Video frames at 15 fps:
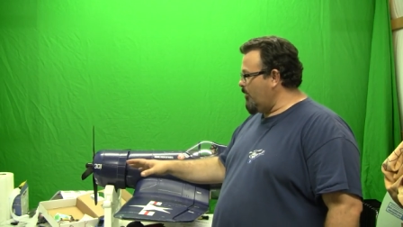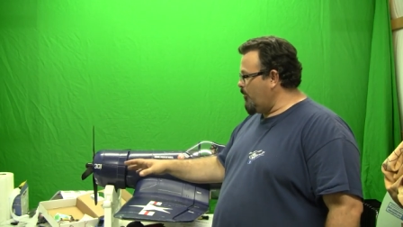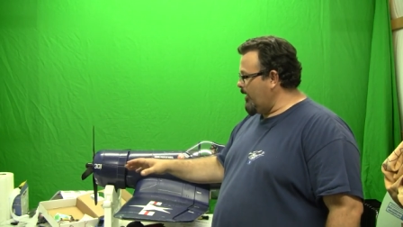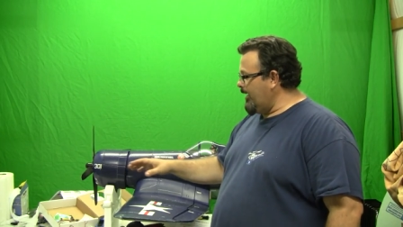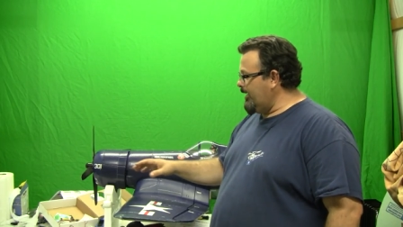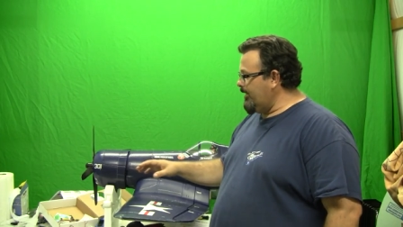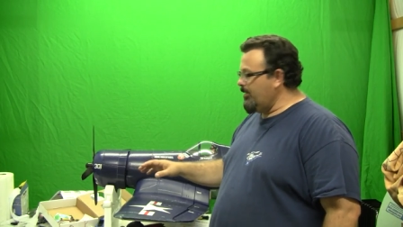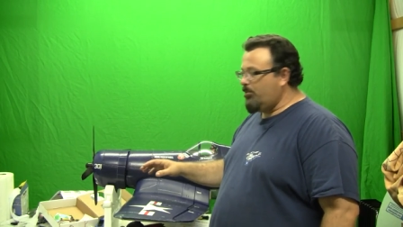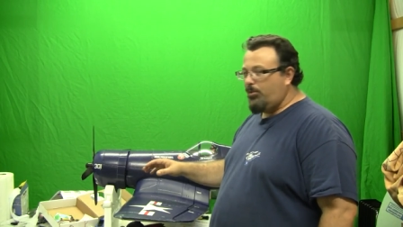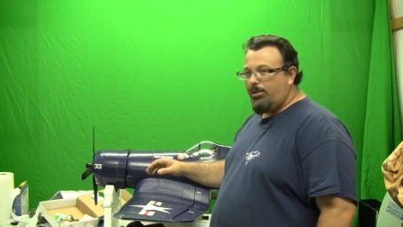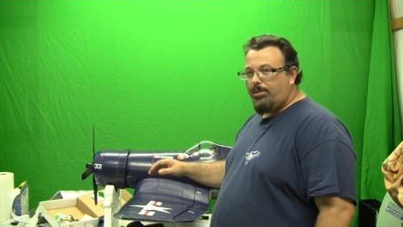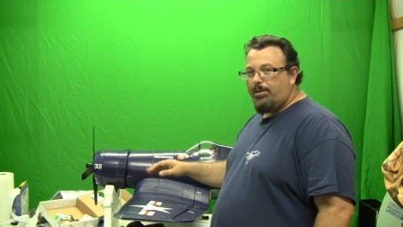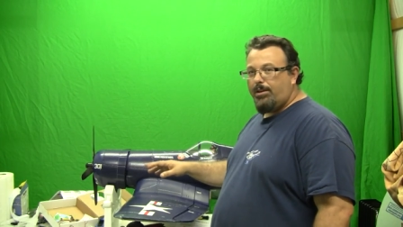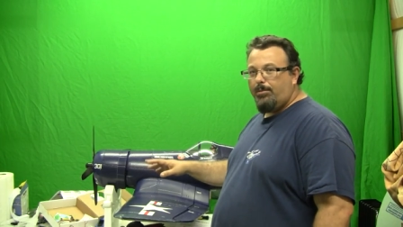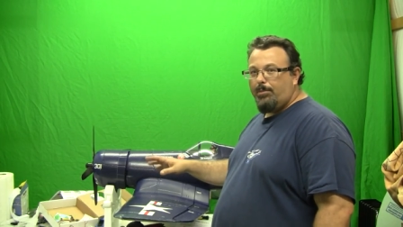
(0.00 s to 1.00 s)
I weighted them
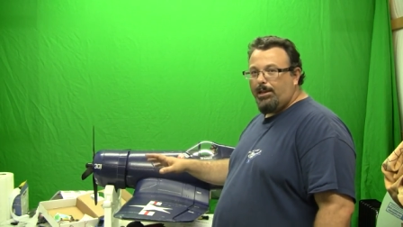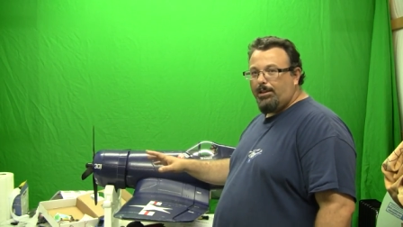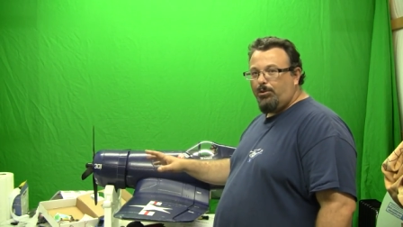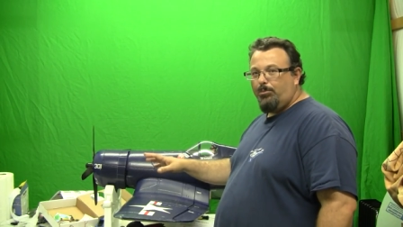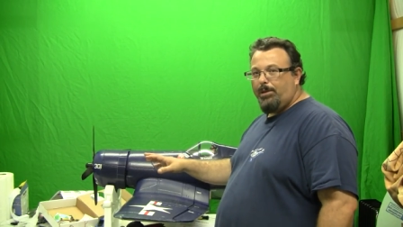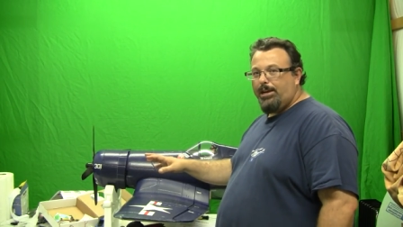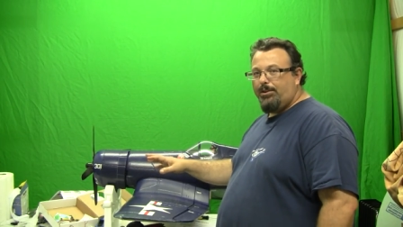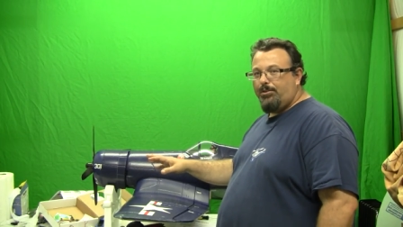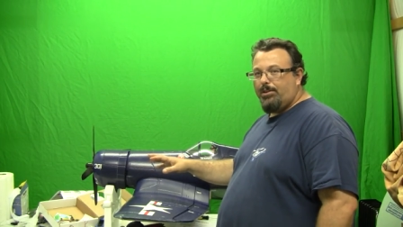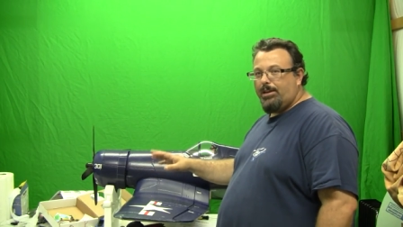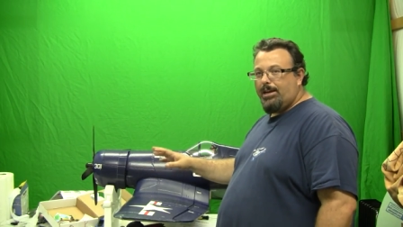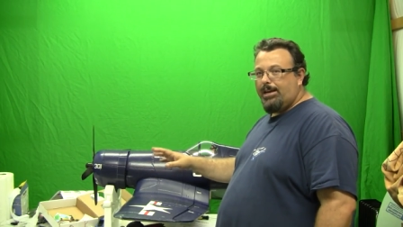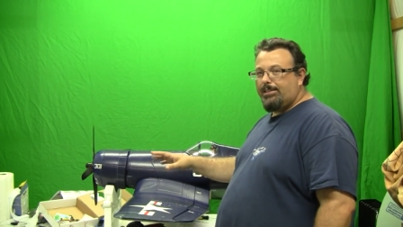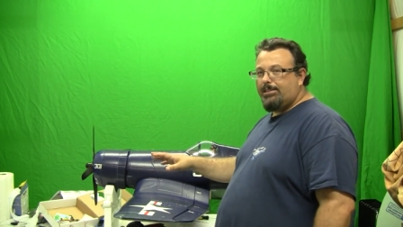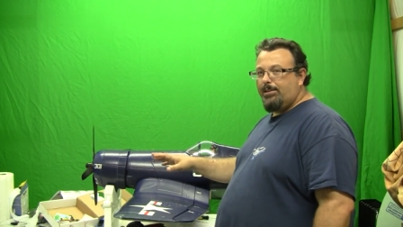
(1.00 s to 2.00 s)
with my little meter that
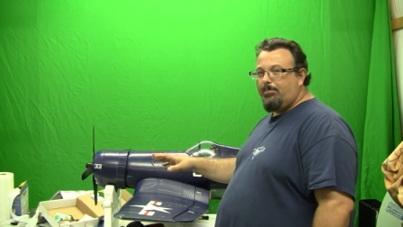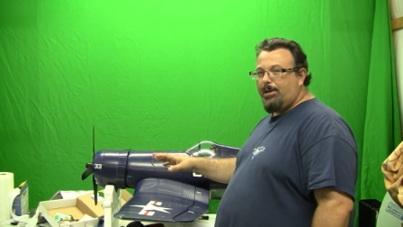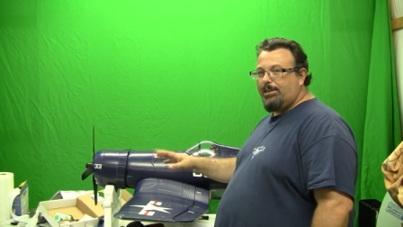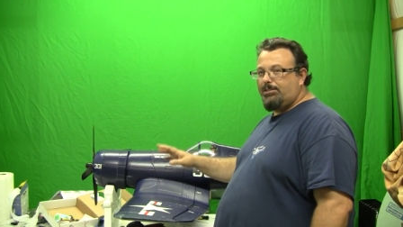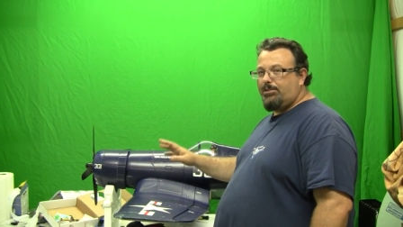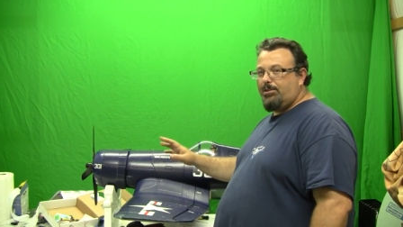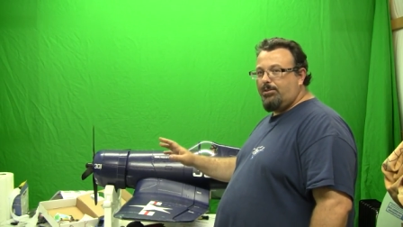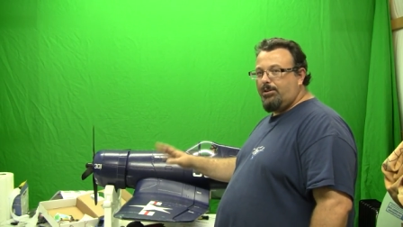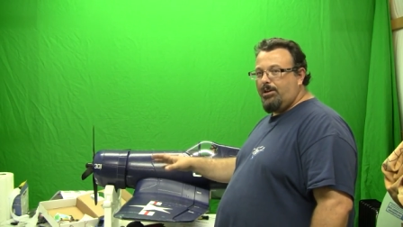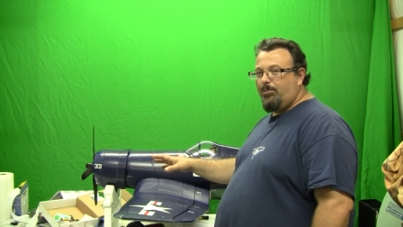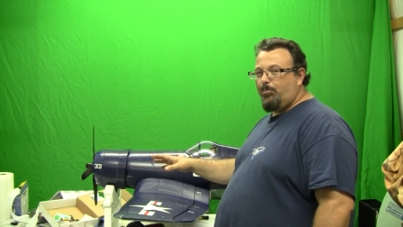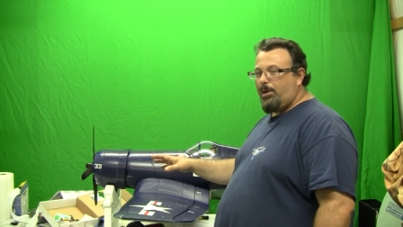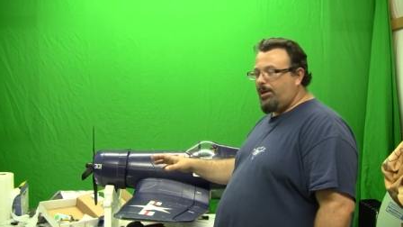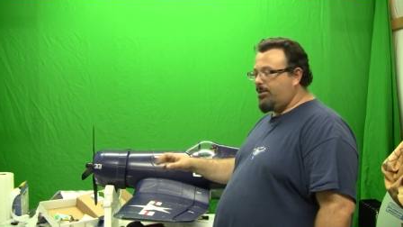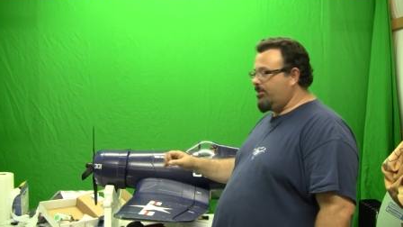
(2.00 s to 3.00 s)
I actually measure
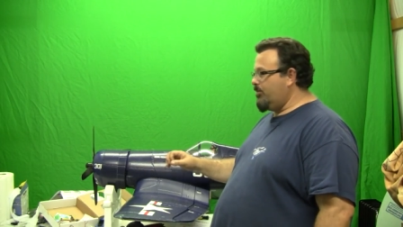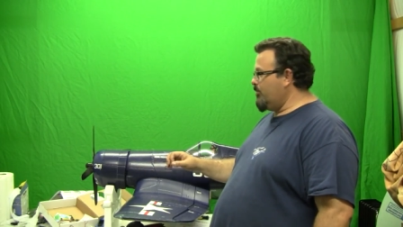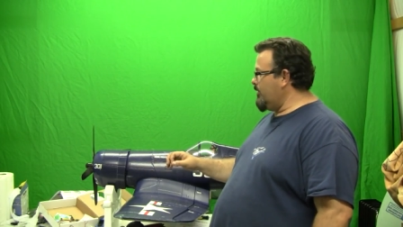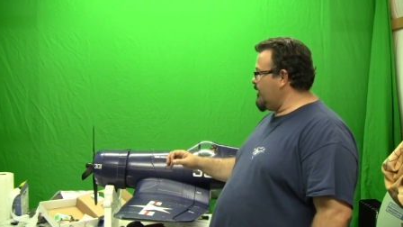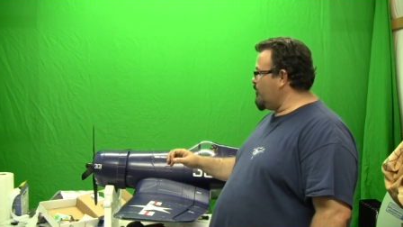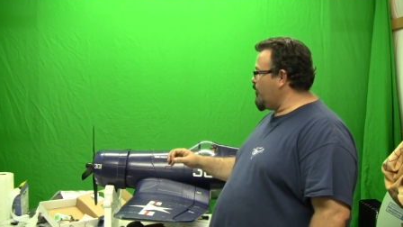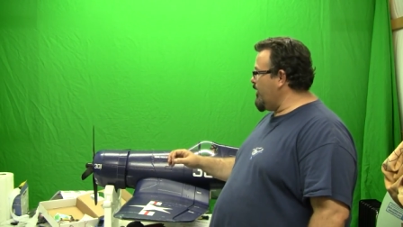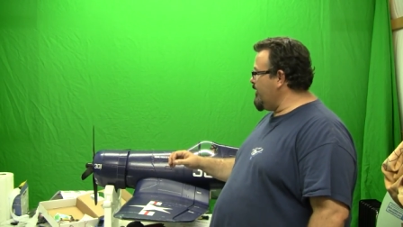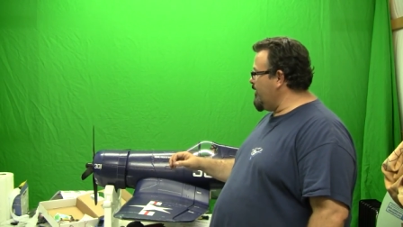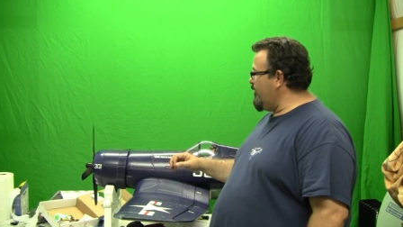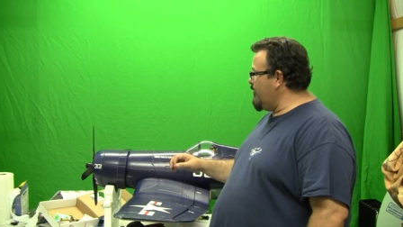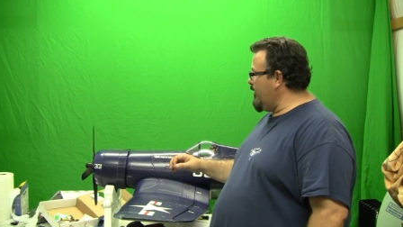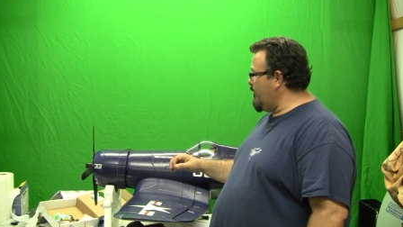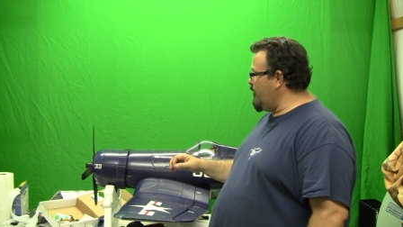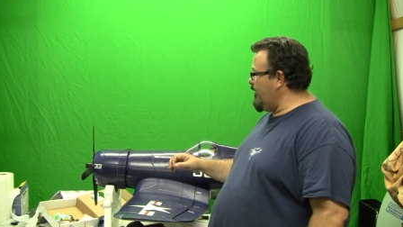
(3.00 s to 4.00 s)
gunpowder when I'm
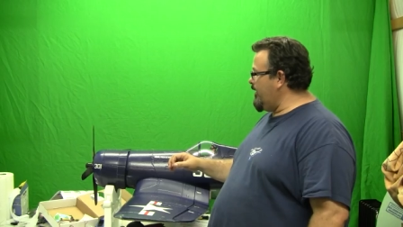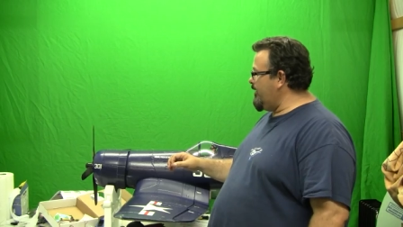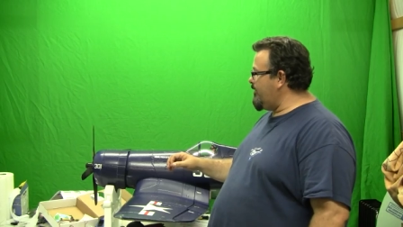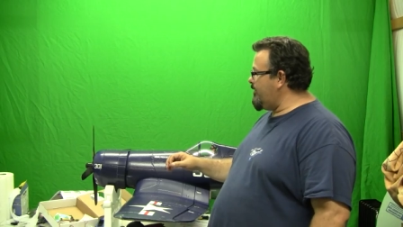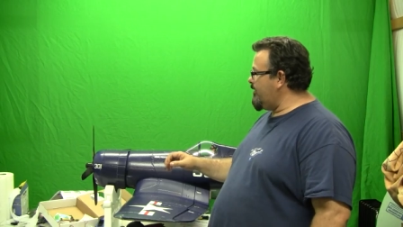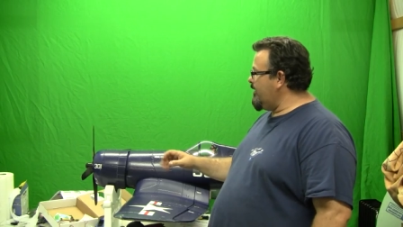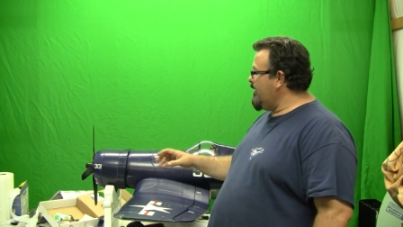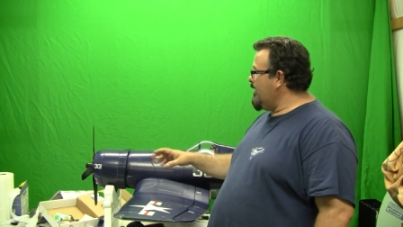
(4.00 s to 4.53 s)
reloading with